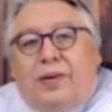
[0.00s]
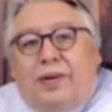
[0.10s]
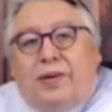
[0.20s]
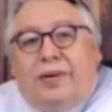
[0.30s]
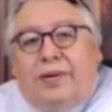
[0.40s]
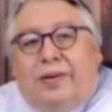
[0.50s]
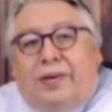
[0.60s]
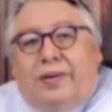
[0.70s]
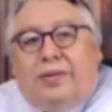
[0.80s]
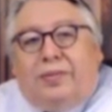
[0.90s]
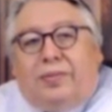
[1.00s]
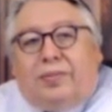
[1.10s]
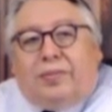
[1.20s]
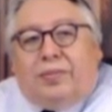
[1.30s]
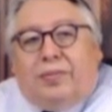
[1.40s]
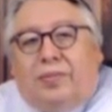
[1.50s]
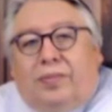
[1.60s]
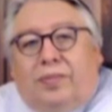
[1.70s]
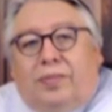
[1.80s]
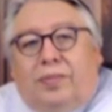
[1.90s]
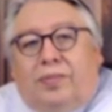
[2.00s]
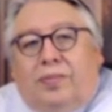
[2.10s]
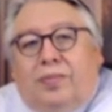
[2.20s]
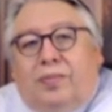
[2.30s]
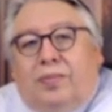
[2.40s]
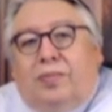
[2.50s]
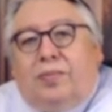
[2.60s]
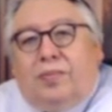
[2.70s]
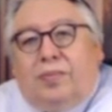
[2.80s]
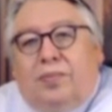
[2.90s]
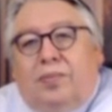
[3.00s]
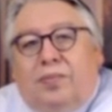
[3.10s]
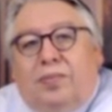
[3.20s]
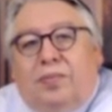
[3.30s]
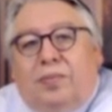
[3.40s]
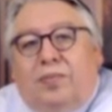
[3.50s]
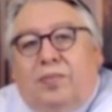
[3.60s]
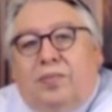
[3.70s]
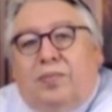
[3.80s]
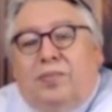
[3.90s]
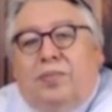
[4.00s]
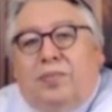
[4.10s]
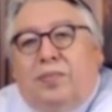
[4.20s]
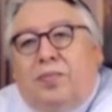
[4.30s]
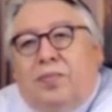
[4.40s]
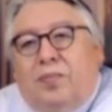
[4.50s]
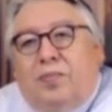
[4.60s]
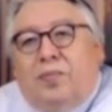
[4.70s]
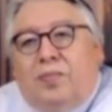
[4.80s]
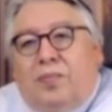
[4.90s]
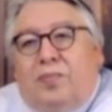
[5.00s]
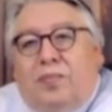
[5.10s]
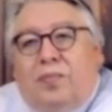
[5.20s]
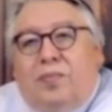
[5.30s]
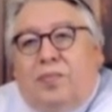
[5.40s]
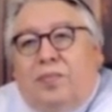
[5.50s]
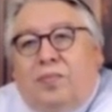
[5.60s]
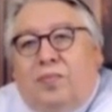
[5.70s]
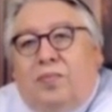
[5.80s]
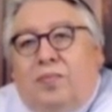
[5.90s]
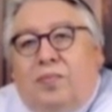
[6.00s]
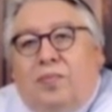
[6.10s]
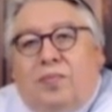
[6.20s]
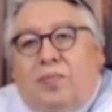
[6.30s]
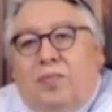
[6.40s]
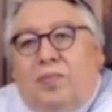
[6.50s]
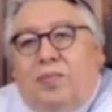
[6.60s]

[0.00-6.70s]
(not speaking)